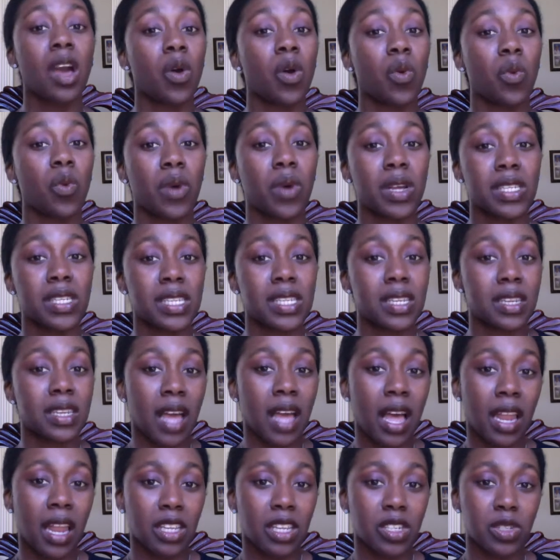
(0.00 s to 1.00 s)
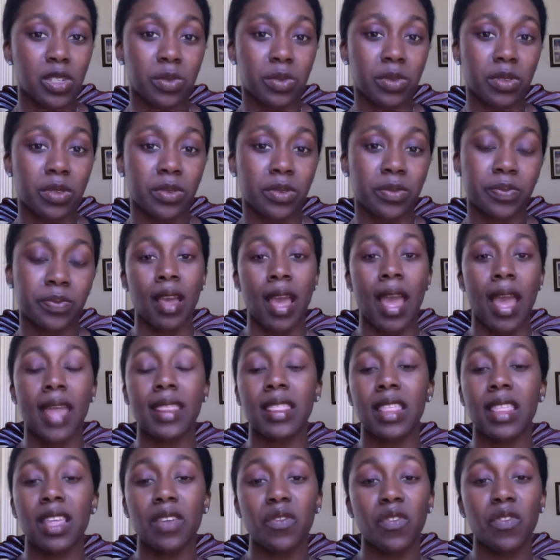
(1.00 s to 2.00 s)
Was it knowledgeable?
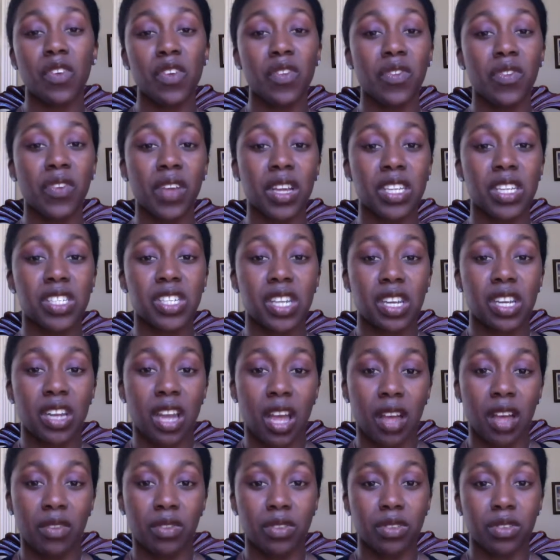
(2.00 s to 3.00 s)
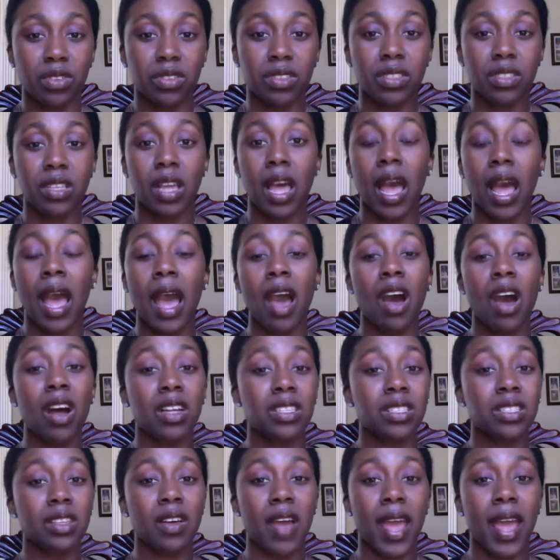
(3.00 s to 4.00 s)
And then for fiction novels, I
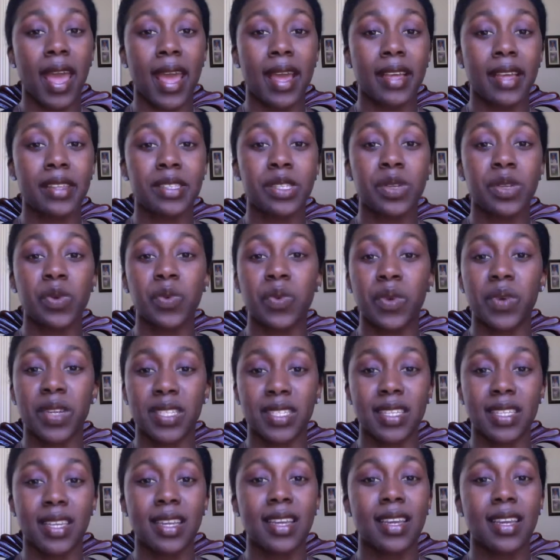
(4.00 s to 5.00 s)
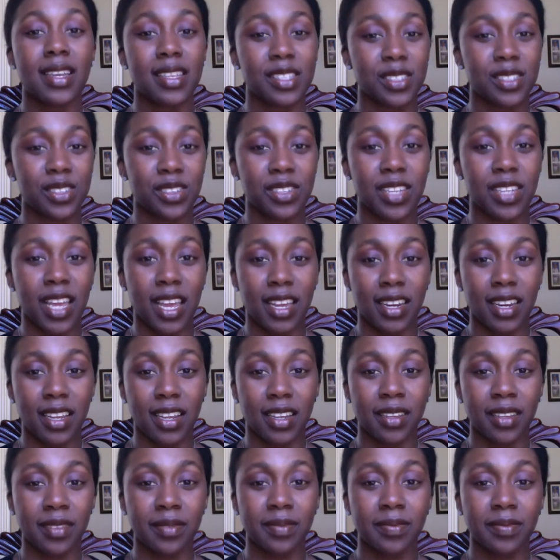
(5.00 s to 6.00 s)
also asked, was it entertaining?